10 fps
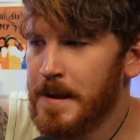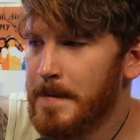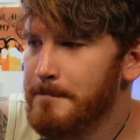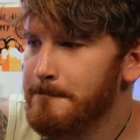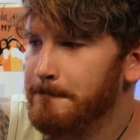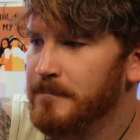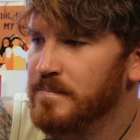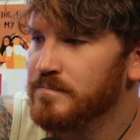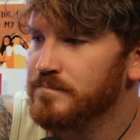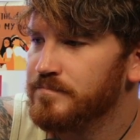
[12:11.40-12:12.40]

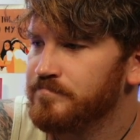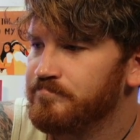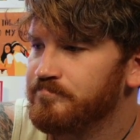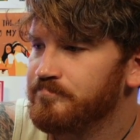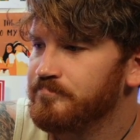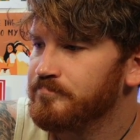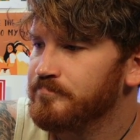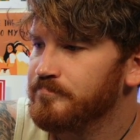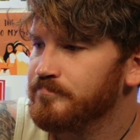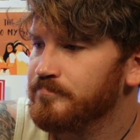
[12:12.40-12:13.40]

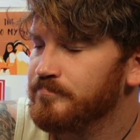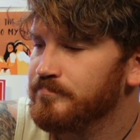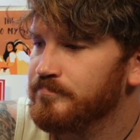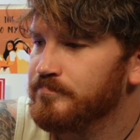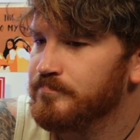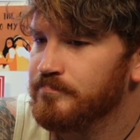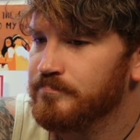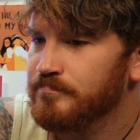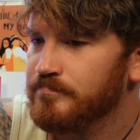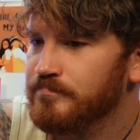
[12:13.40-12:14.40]

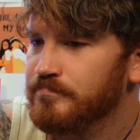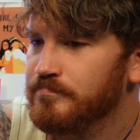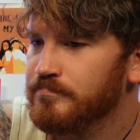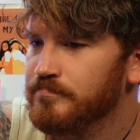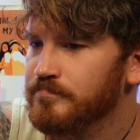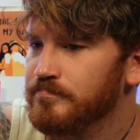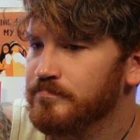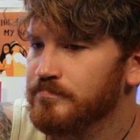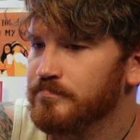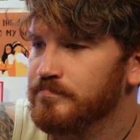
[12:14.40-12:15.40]

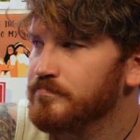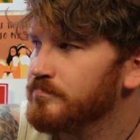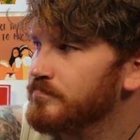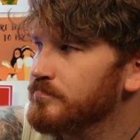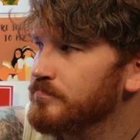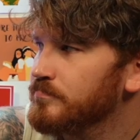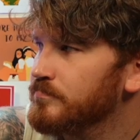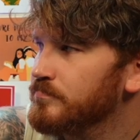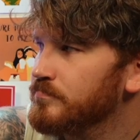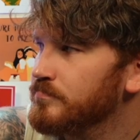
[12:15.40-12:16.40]

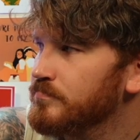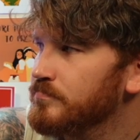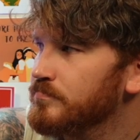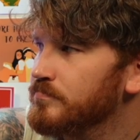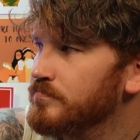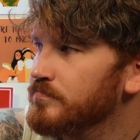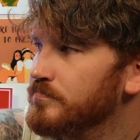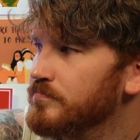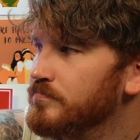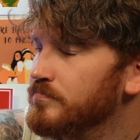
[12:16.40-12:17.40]

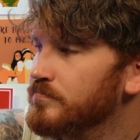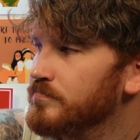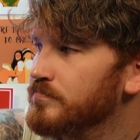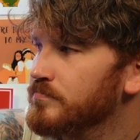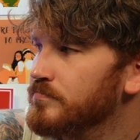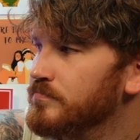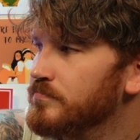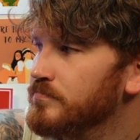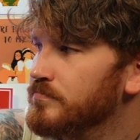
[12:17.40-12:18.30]
No words are spoken by the person on screen.